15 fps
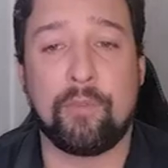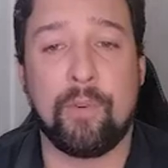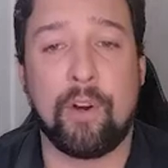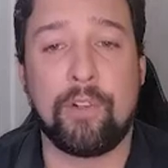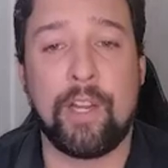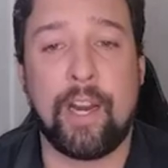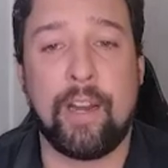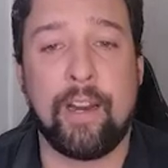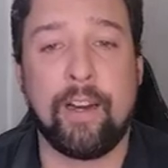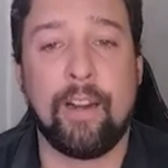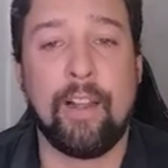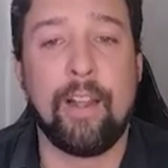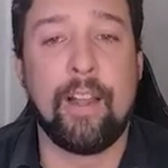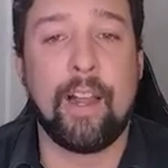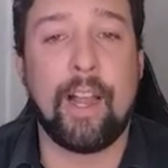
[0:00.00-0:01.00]
rotating,
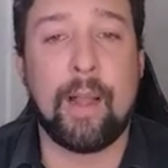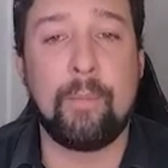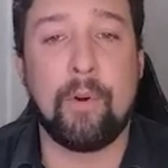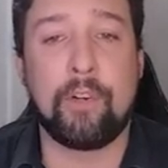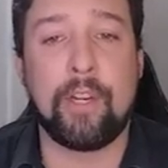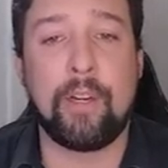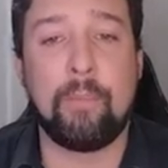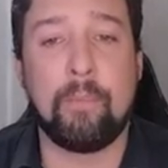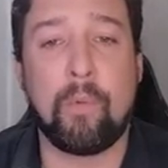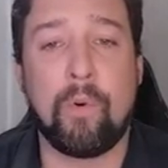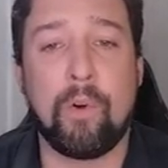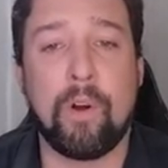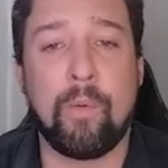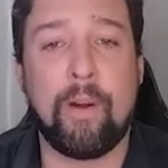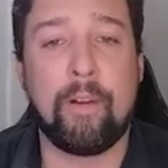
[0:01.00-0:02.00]
I'm rotating
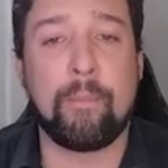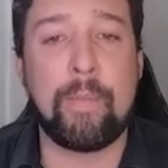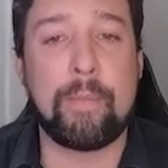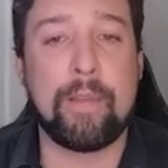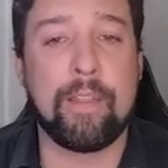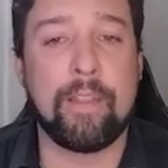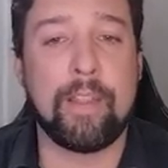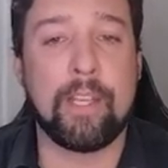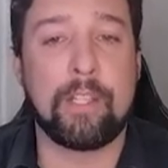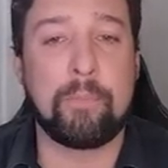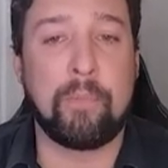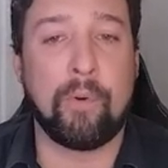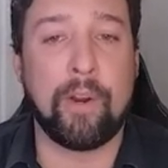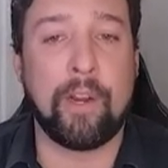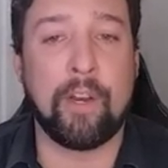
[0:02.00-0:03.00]
more around maybe this
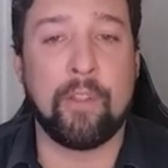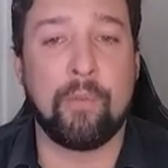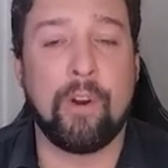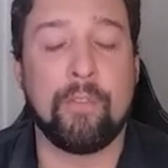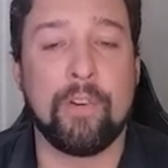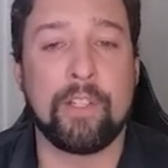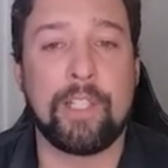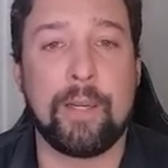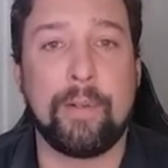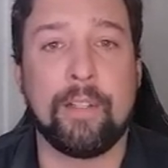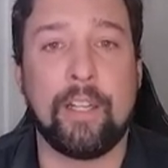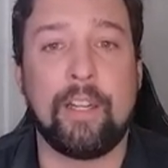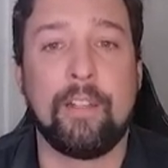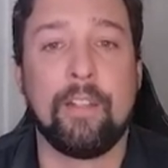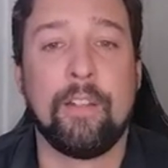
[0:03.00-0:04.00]
point of the rover seemingly.
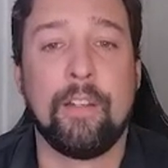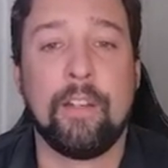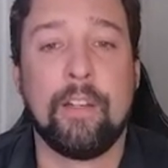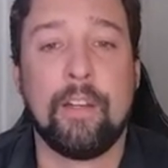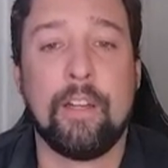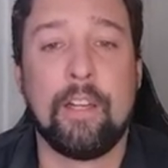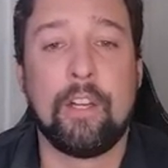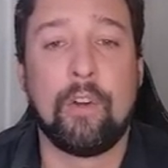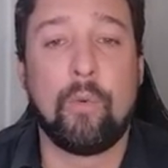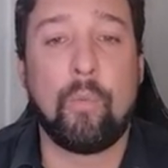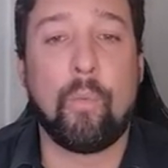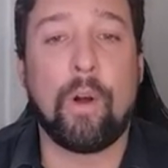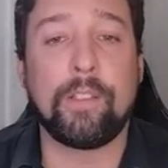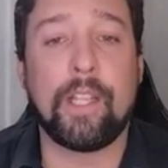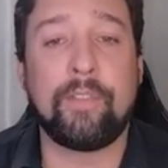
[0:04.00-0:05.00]

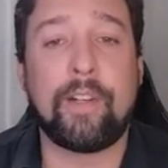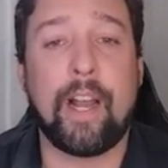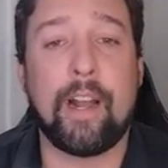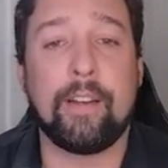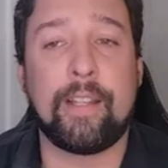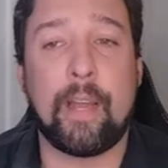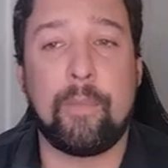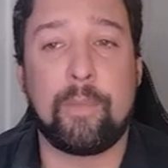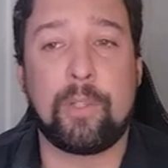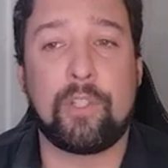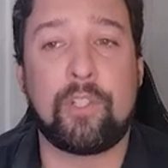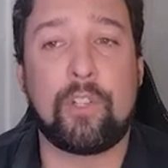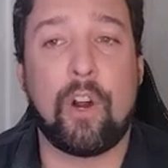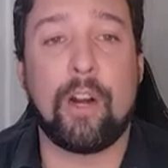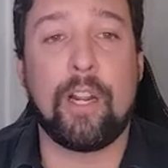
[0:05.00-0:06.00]
Once I've got that
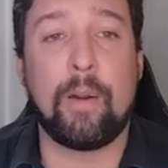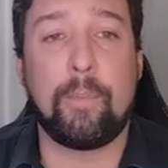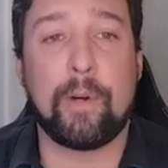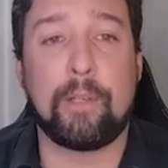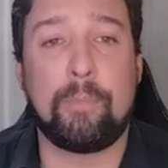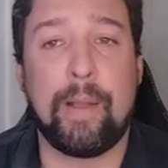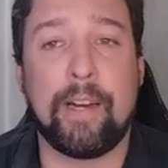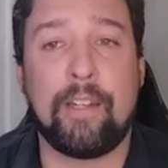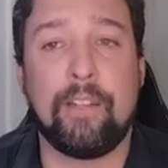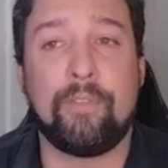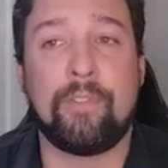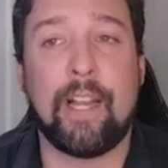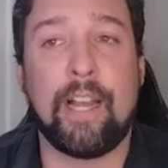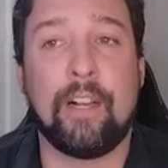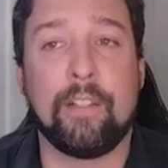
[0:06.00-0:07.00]
starting perspective
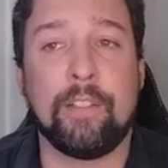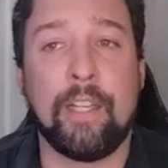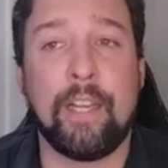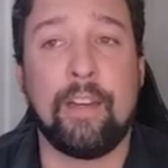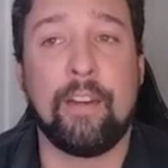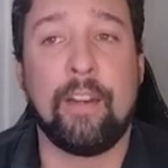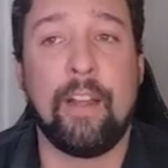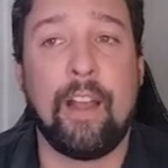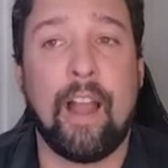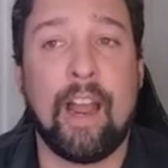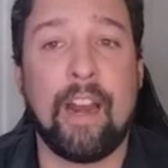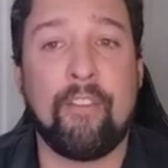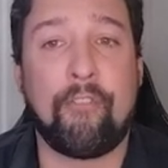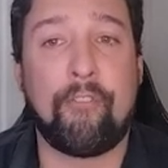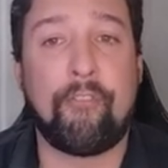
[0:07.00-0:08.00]
dialed in and
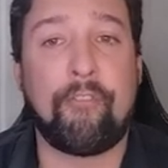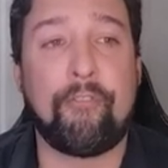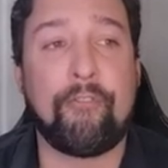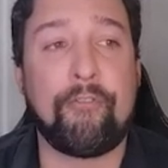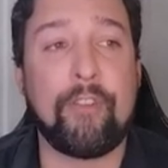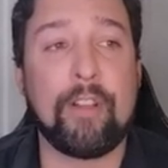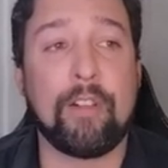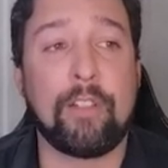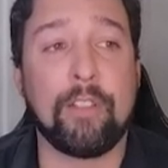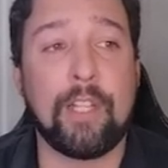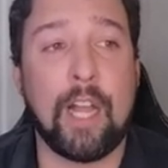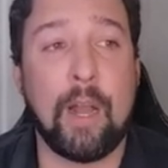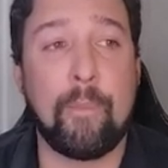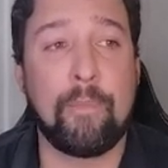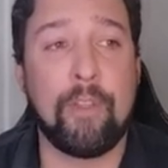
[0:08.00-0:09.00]
I've filled
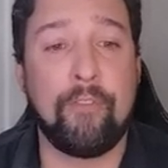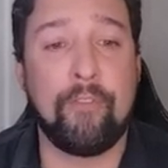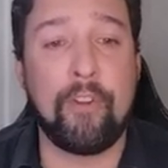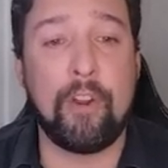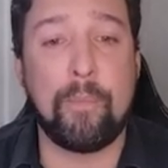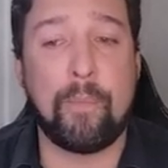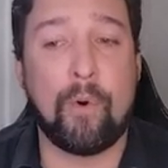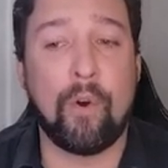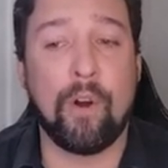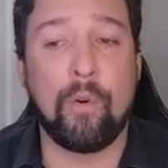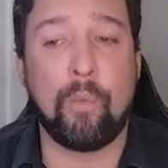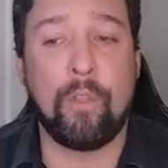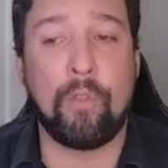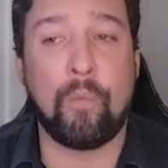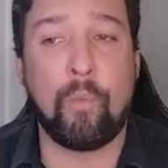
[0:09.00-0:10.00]
up the viewport
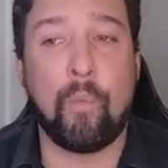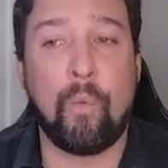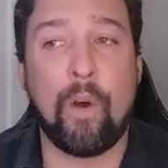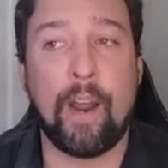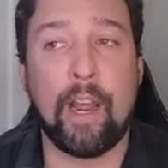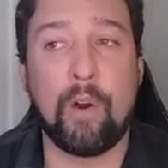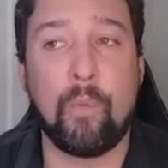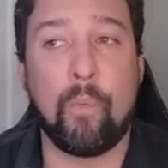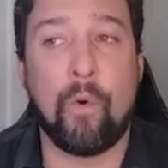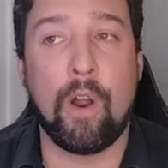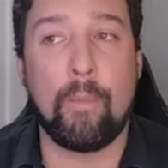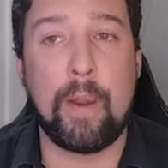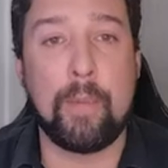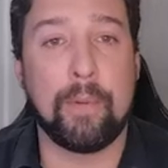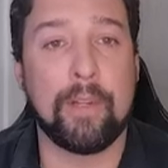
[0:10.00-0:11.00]
with what I
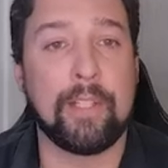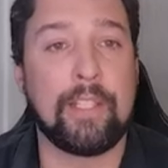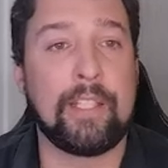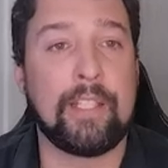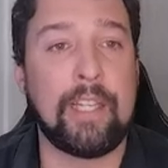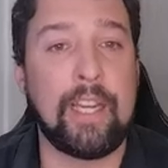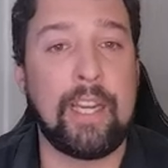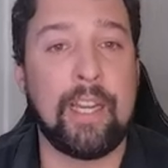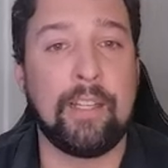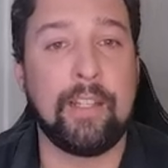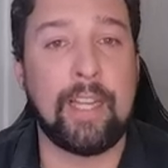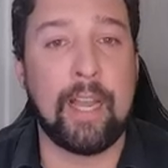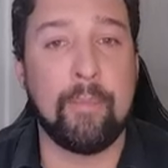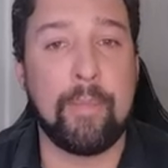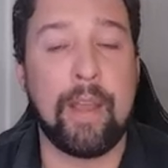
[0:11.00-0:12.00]
want people to see in
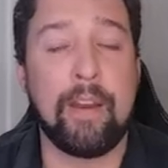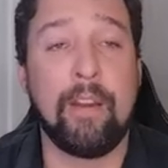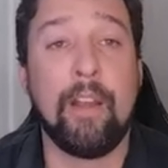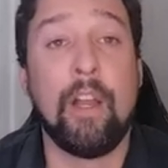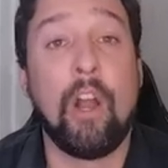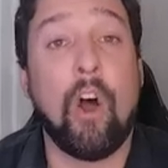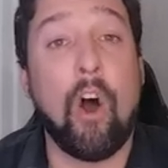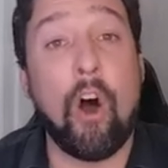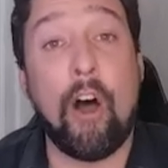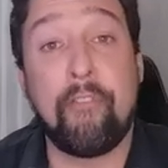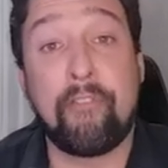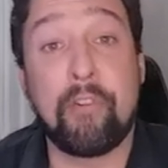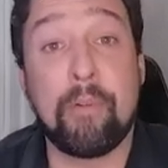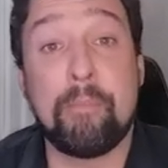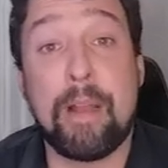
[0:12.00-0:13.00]
the embed,
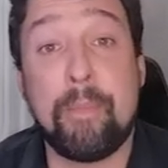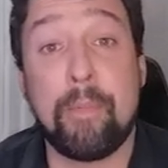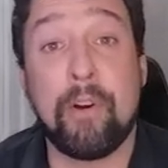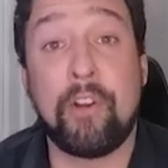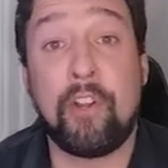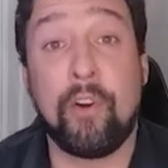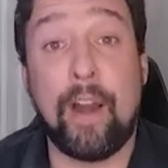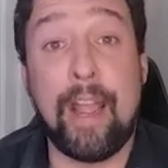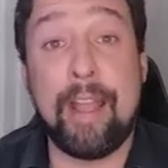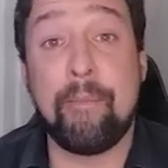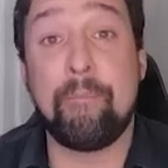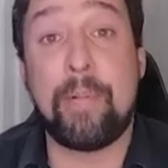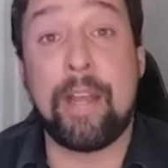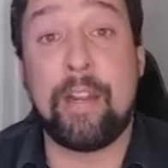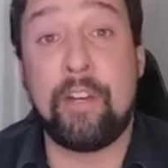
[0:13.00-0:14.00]
often remember your
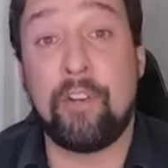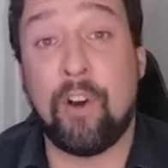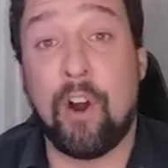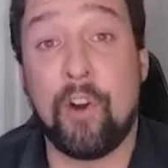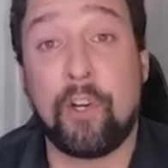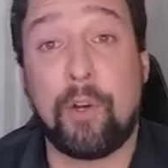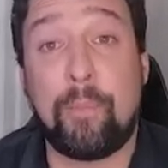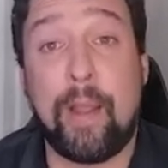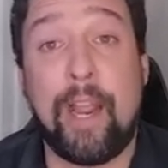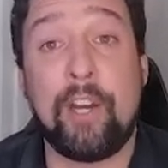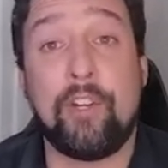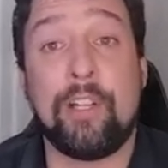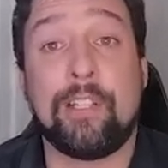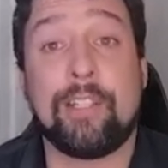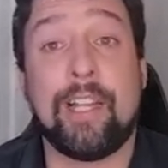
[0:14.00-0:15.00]
embed in your article
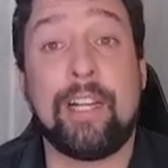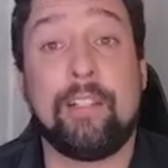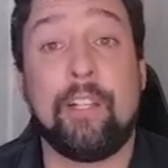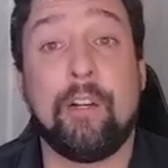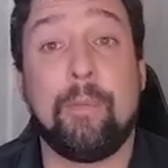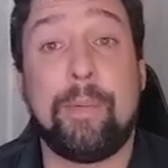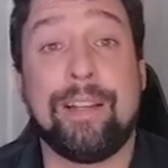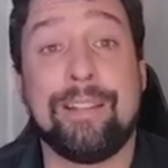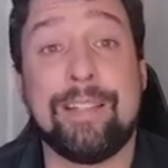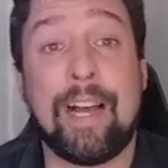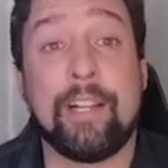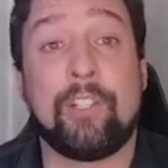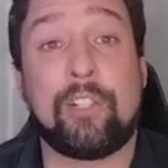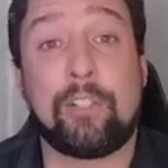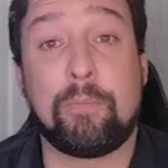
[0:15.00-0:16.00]
page is likely going to be a
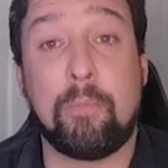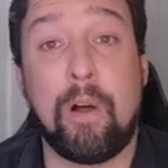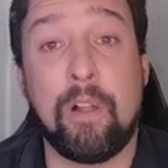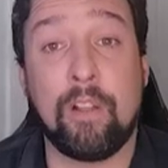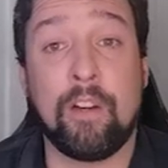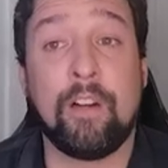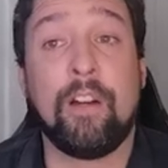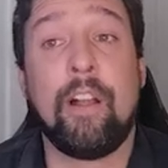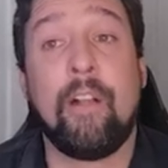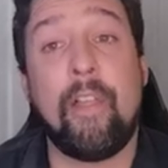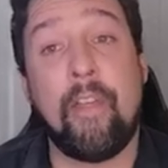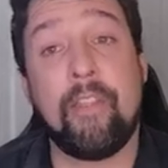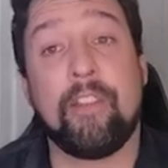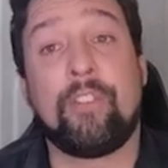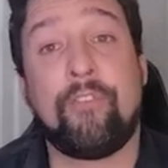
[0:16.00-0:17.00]
lot smaller
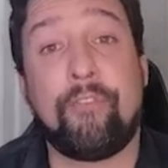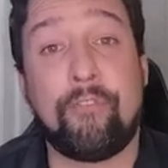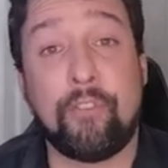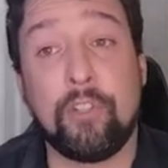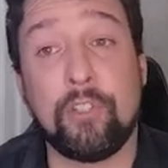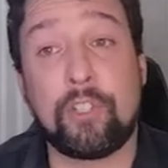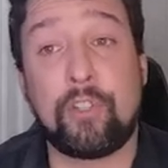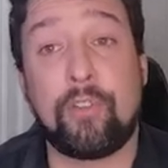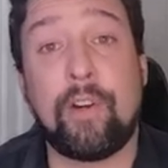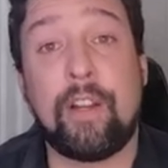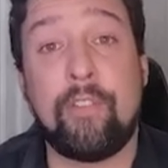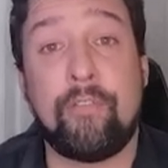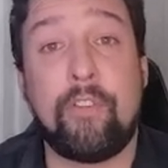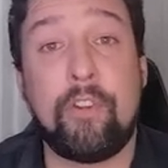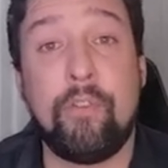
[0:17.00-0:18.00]
than this full
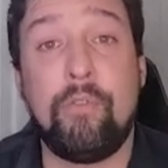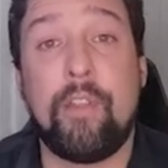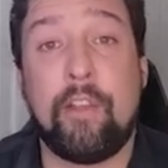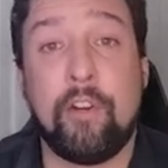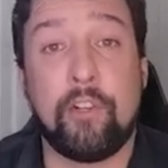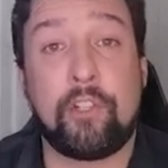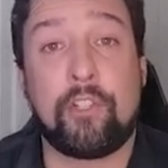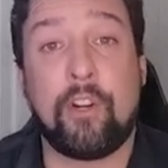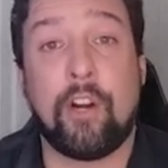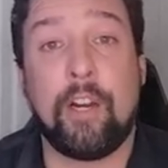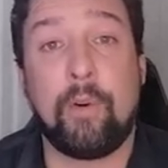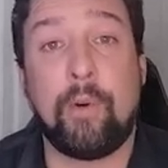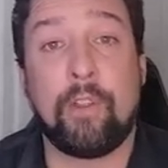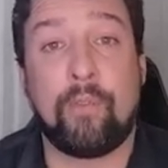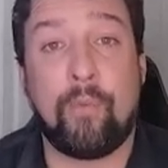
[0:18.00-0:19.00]
screen view that you're
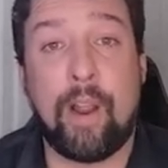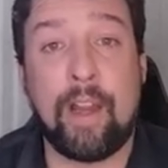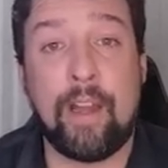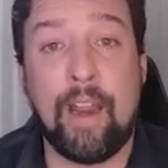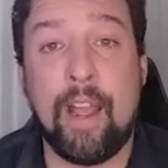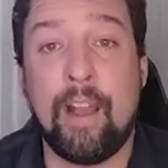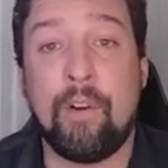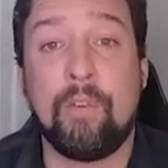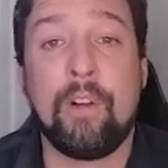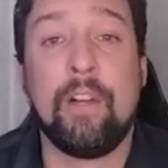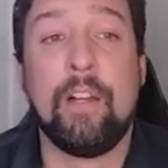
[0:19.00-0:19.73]
starting with right now.